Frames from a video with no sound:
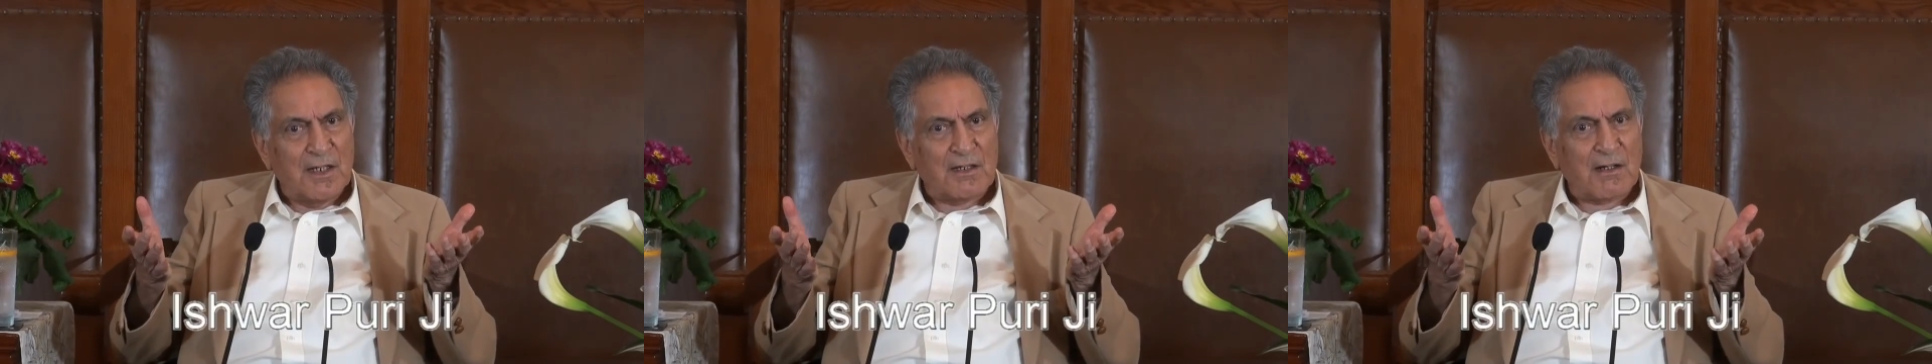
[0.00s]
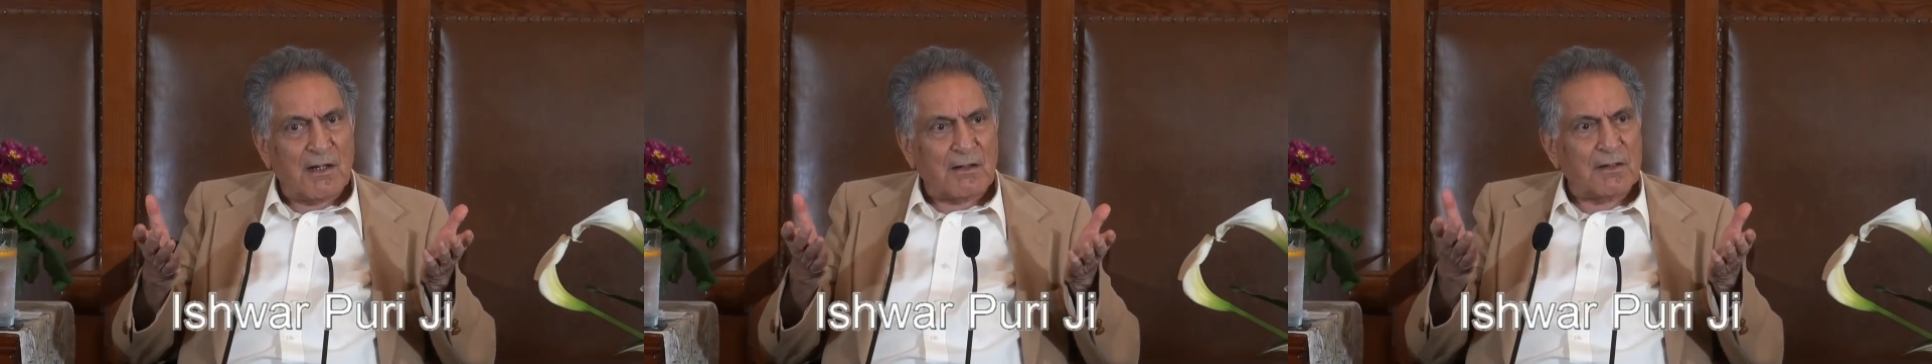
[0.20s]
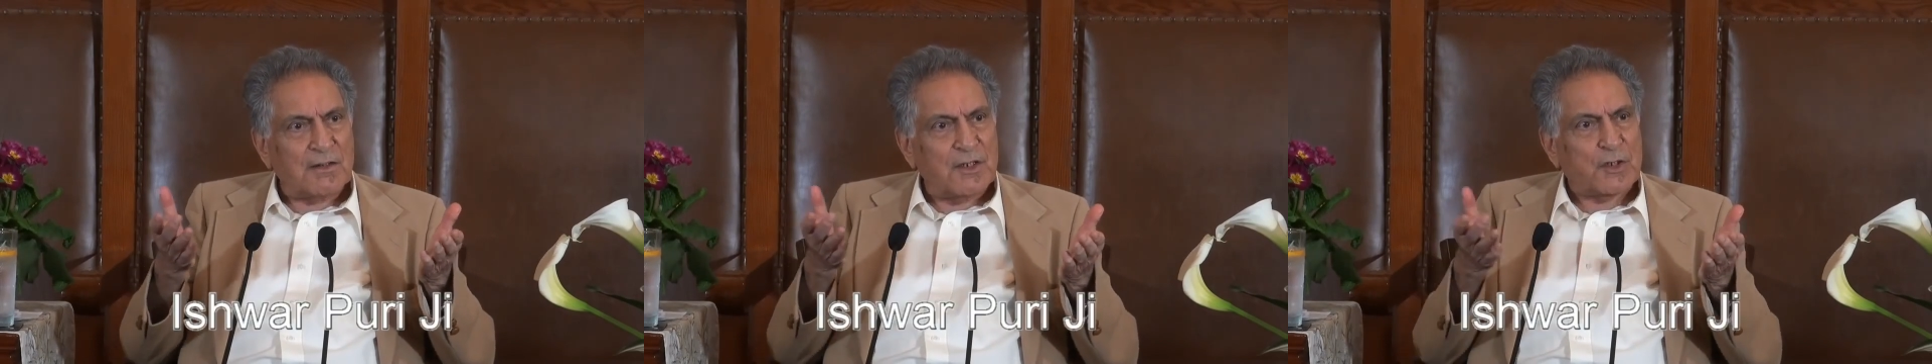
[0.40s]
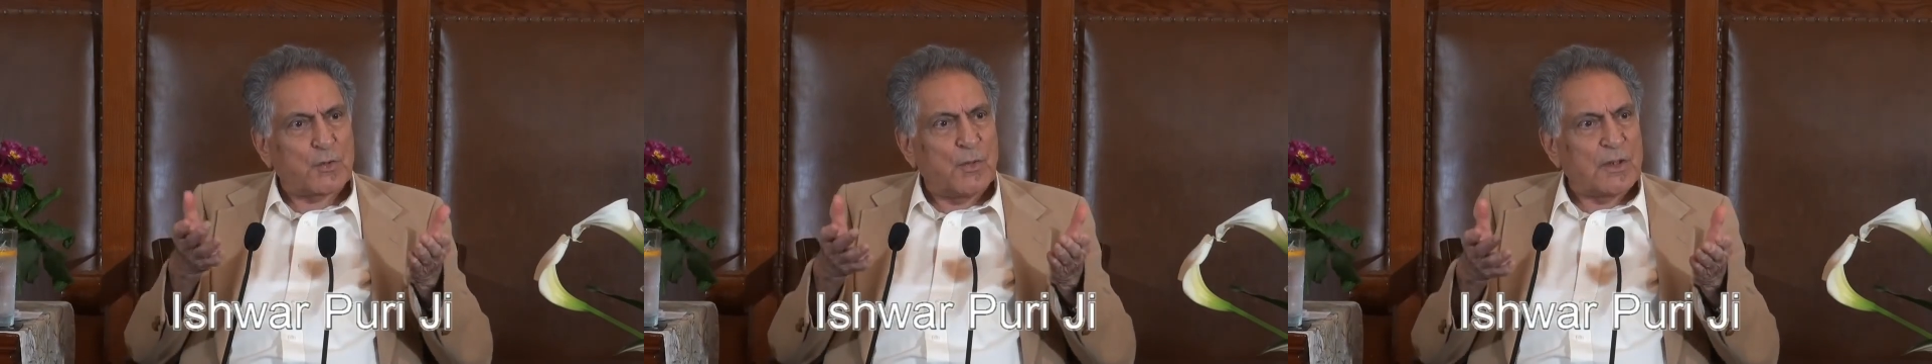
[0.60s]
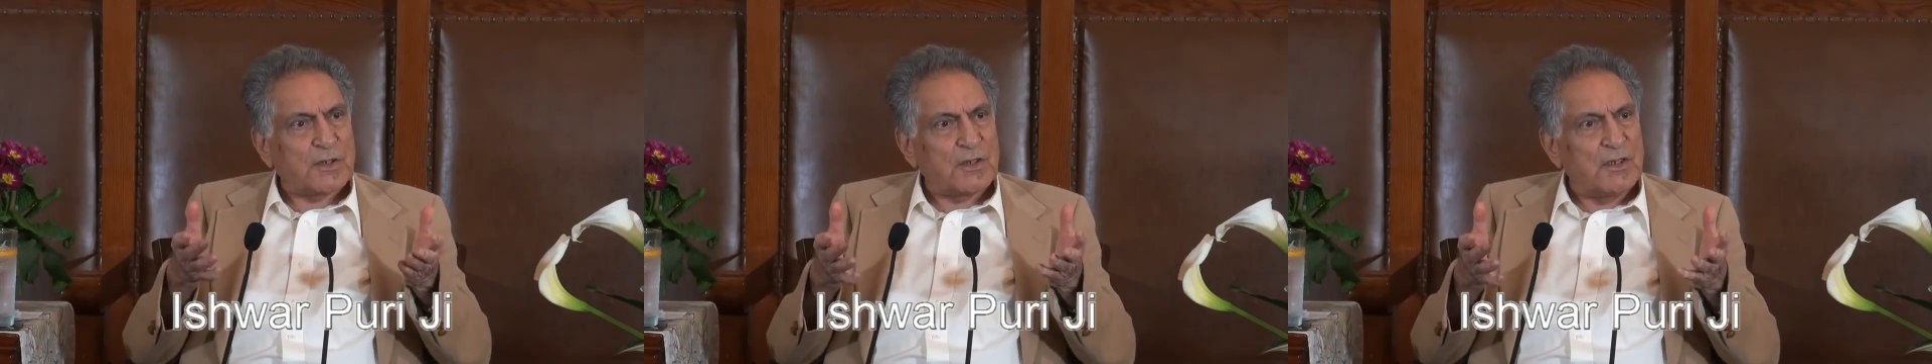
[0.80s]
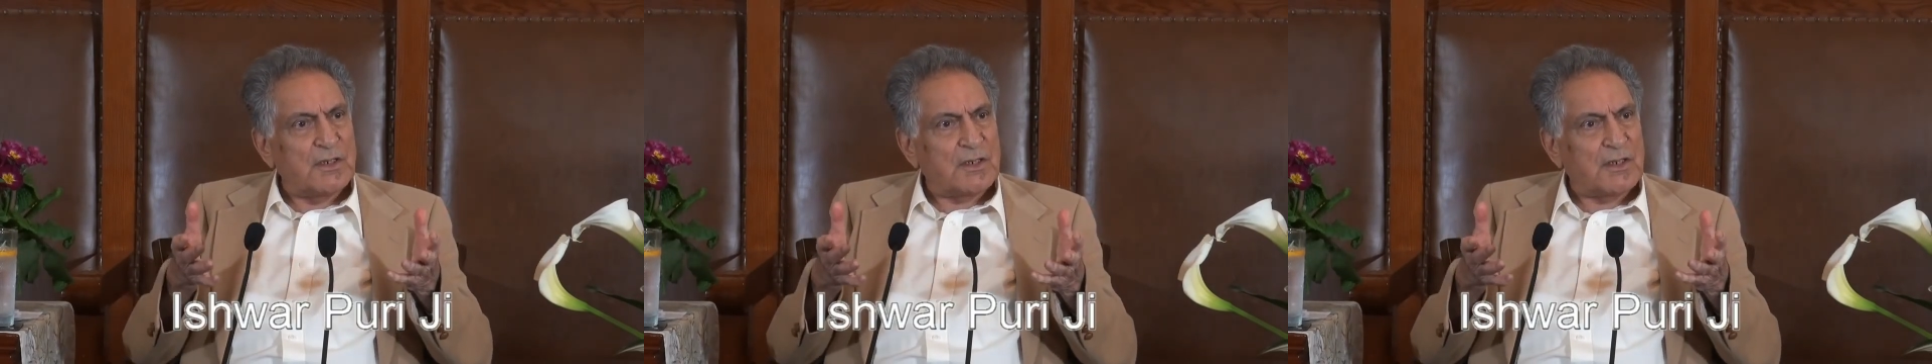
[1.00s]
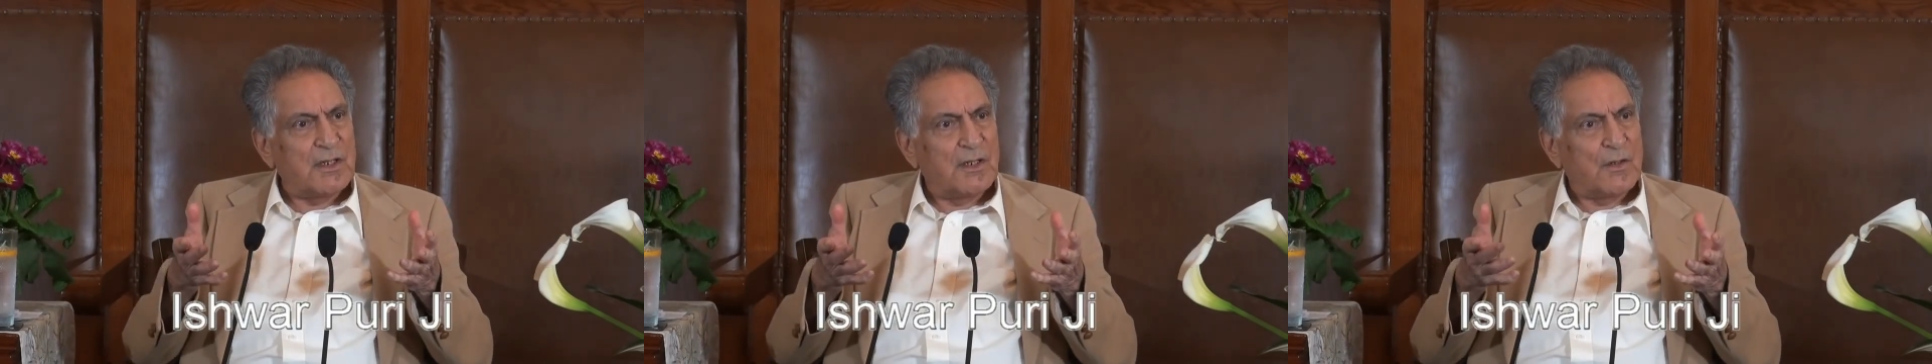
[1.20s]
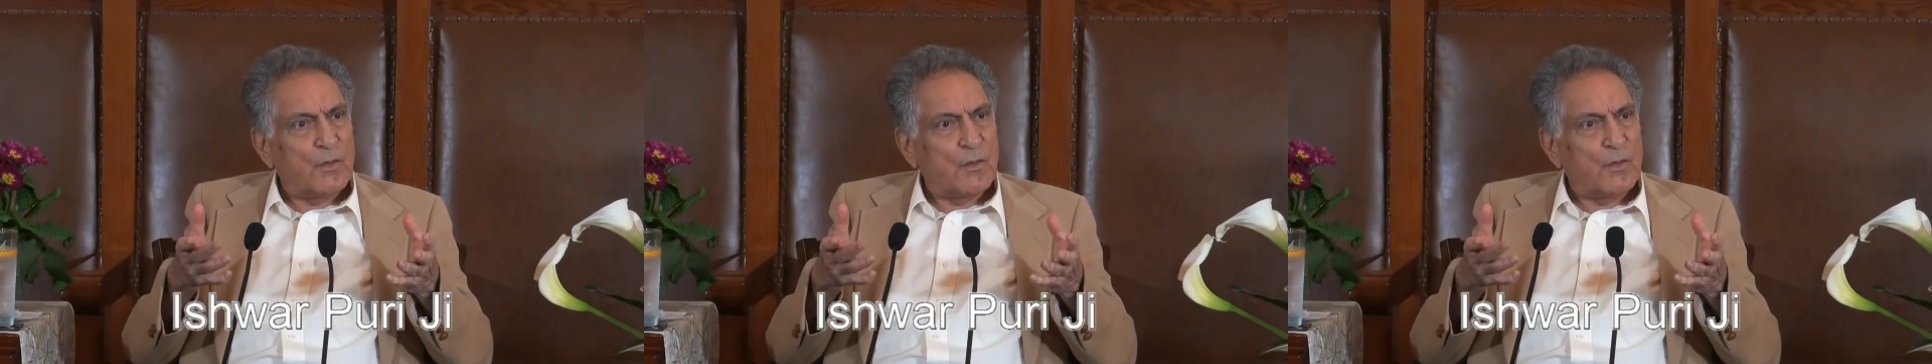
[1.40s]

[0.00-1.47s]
there are situations